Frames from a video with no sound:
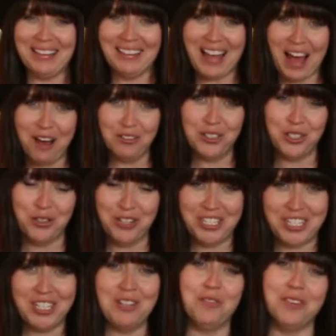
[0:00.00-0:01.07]
loud
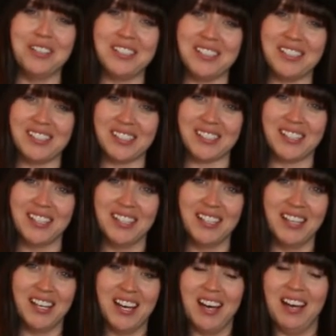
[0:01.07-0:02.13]
screechy noises.
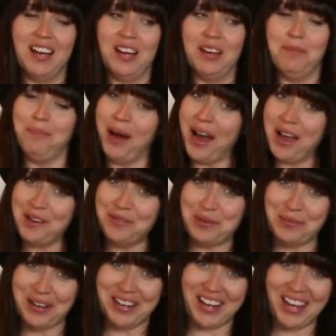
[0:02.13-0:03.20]
Bye
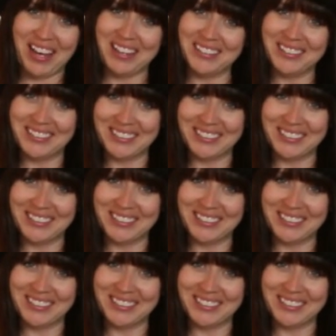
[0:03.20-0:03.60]
everybody.